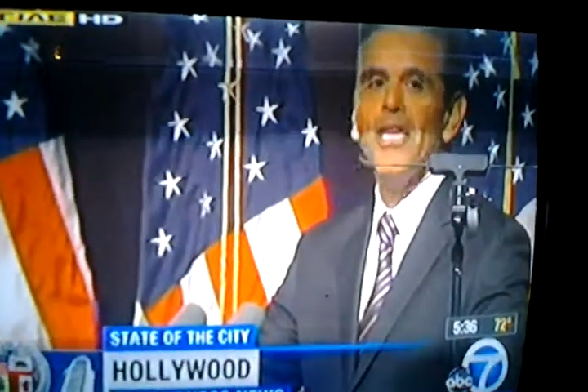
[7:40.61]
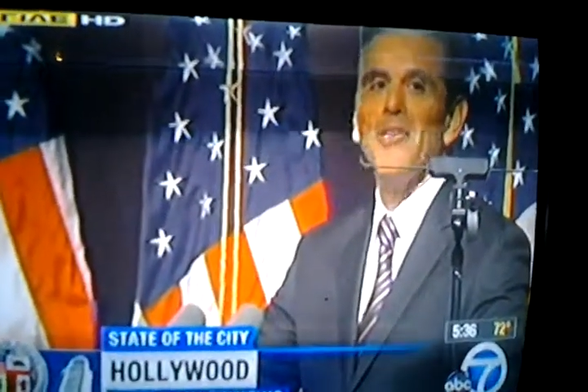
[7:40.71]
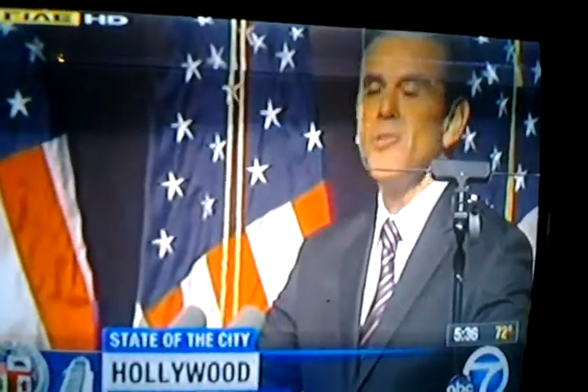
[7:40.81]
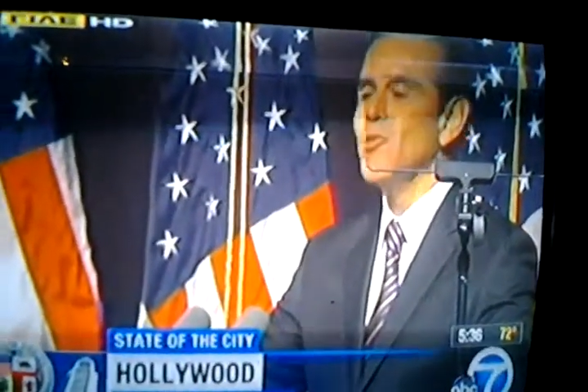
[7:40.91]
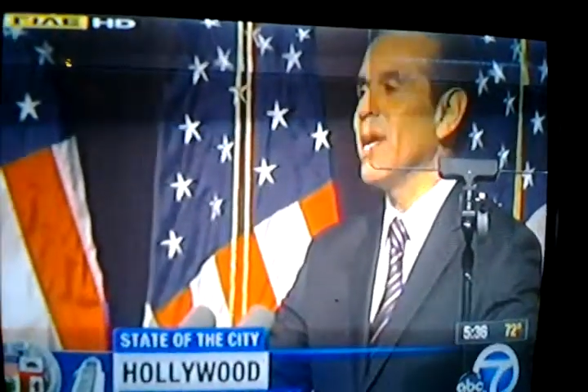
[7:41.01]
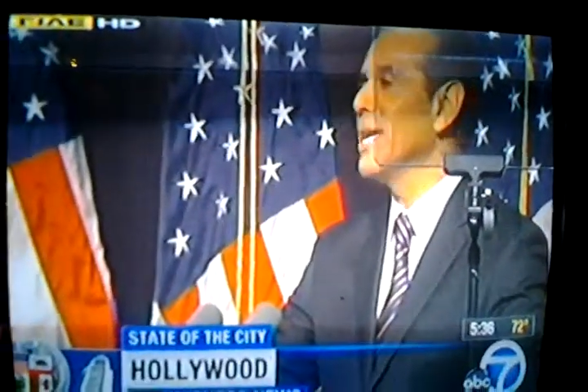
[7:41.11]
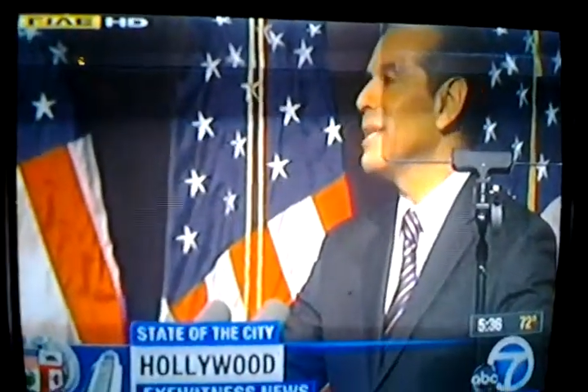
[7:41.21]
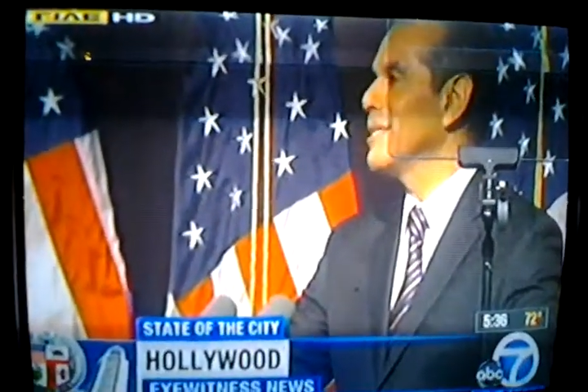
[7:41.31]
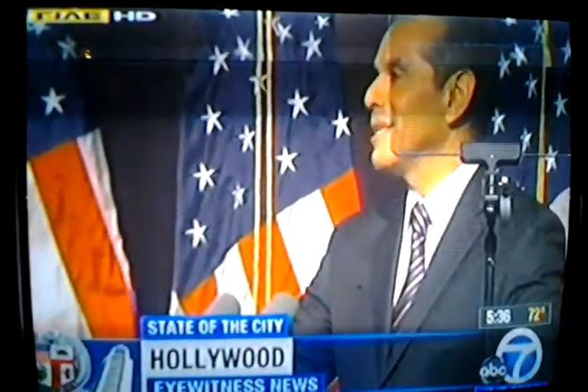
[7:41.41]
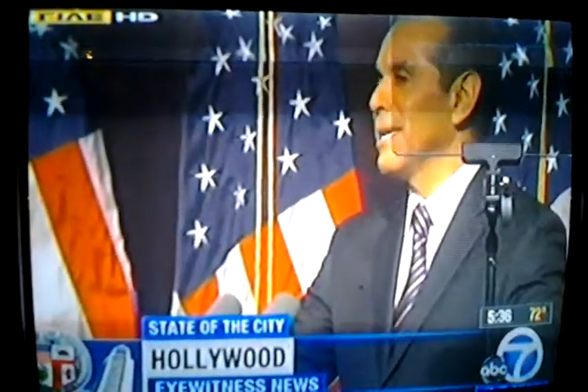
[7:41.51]
We can
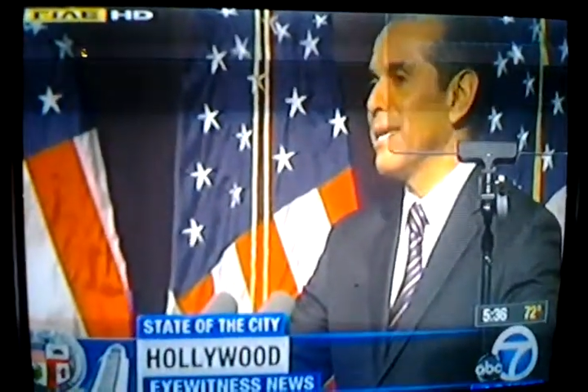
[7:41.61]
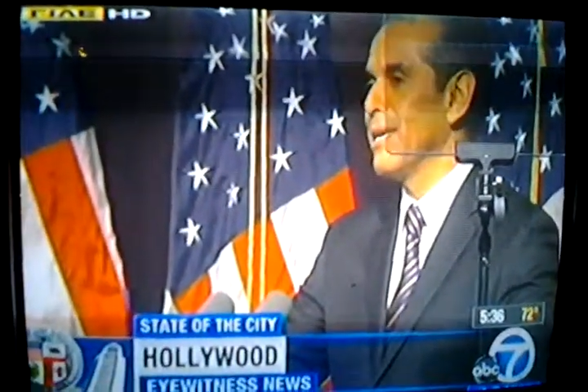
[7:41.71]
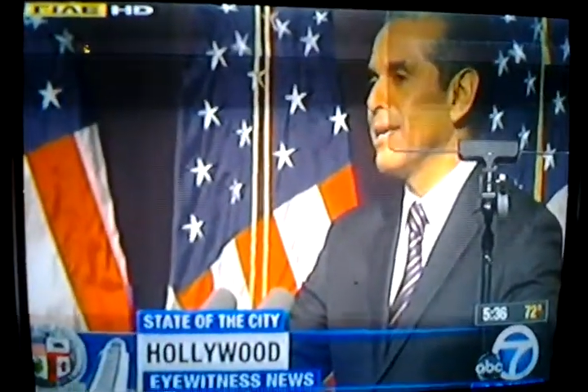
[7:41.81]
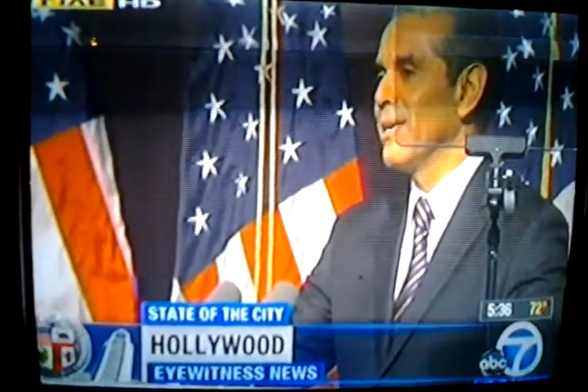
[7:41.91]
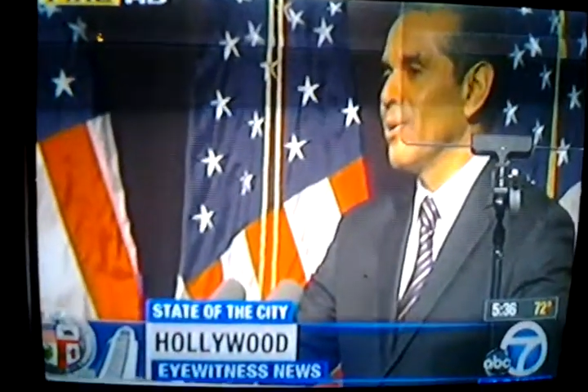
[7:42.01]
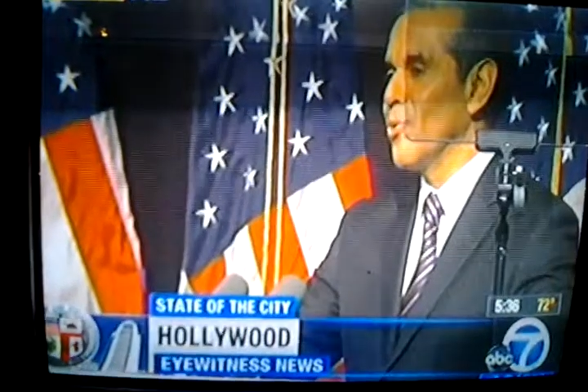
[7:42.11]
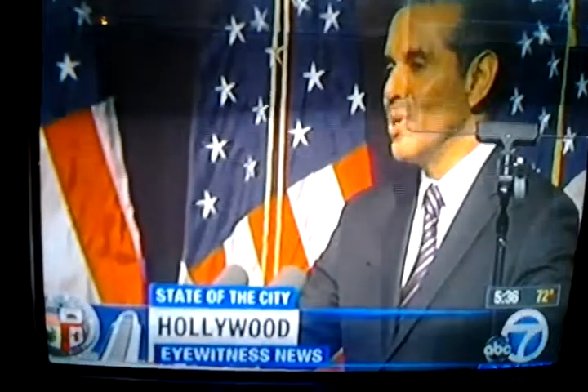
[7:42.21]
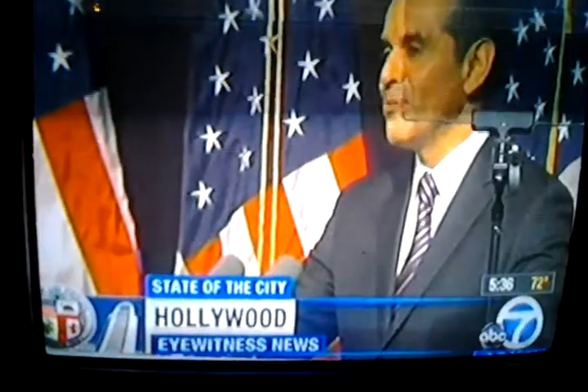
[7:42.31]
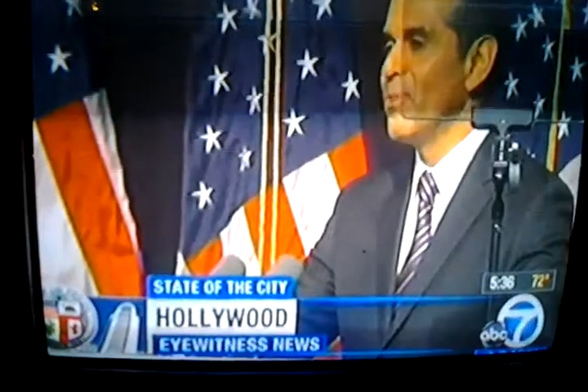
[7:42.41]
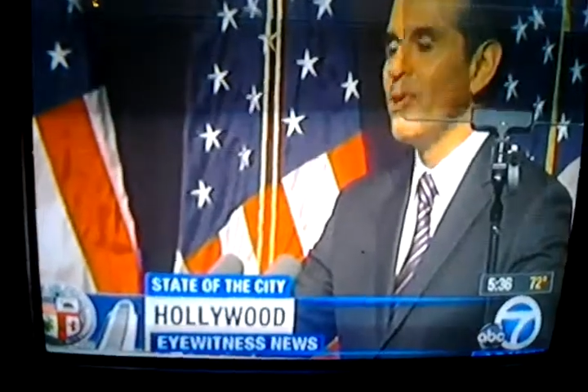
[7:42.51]
do anything
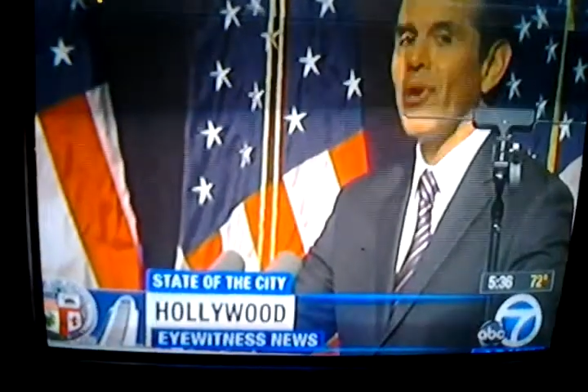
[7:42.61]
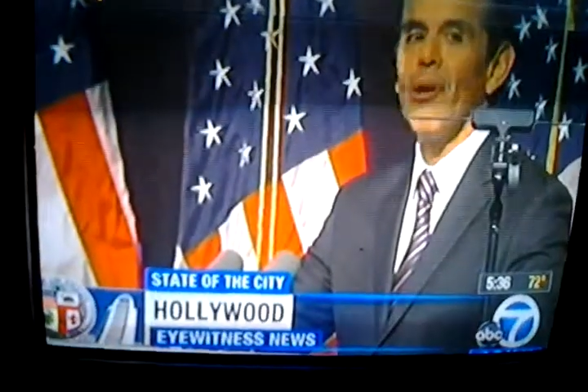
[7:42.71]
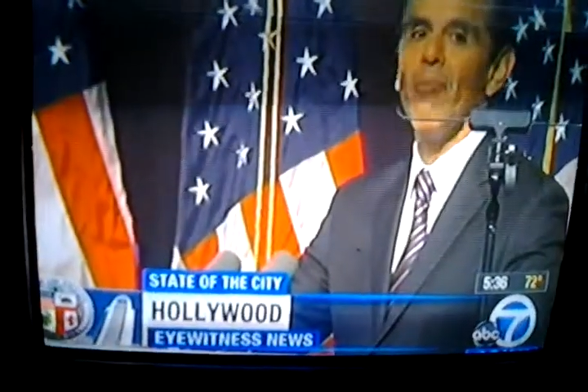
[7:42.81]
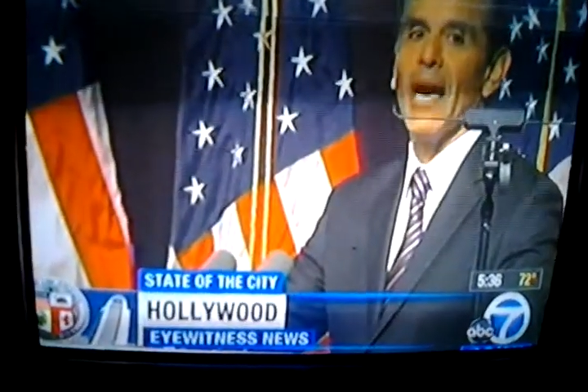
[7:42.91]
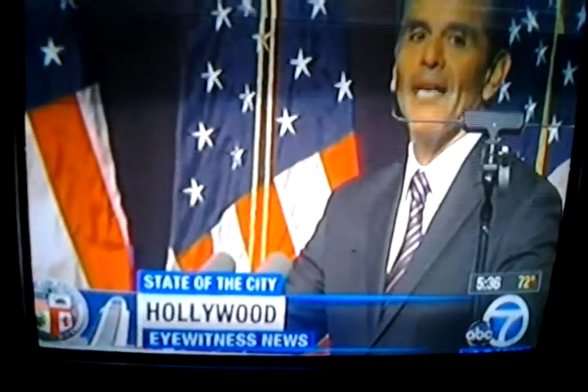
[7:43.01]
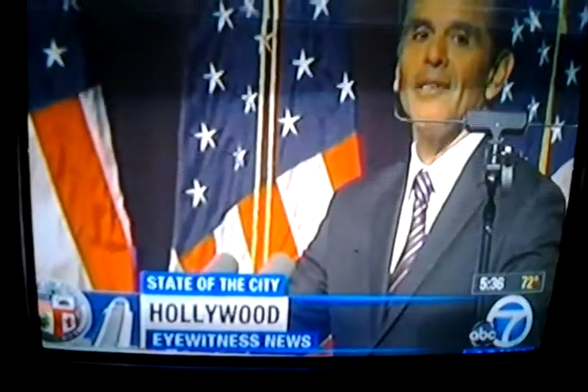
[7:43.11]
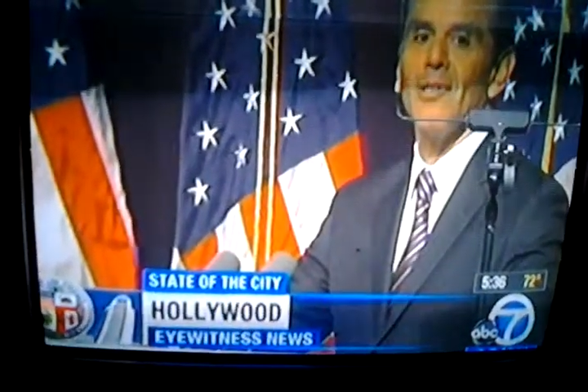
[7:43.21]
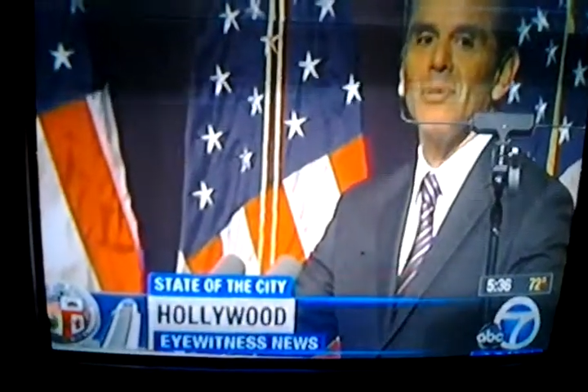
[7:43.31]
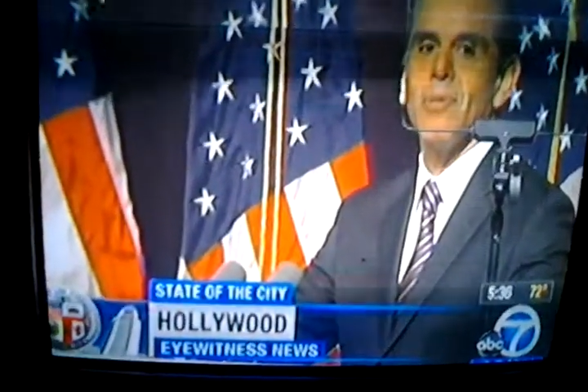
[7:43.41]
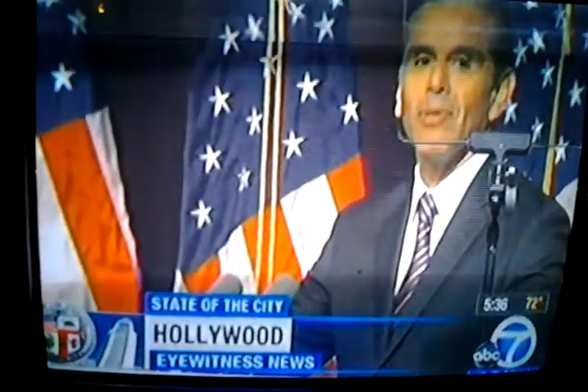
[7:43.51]
we put our
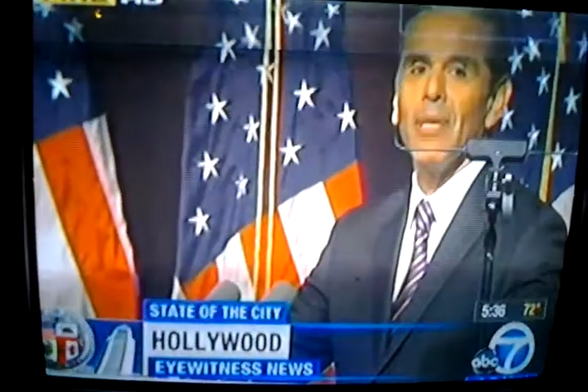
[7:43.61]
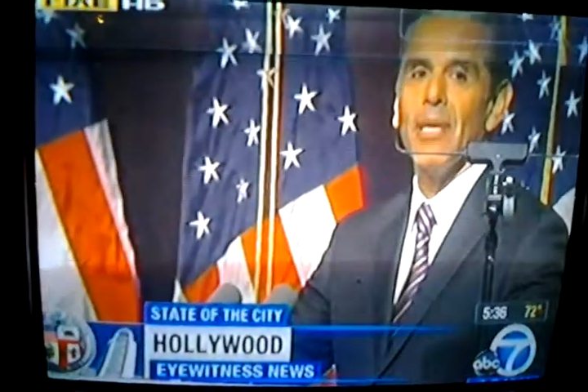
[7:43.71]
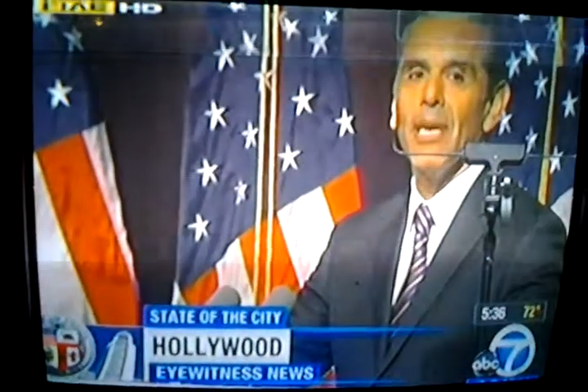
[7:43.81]
minds to,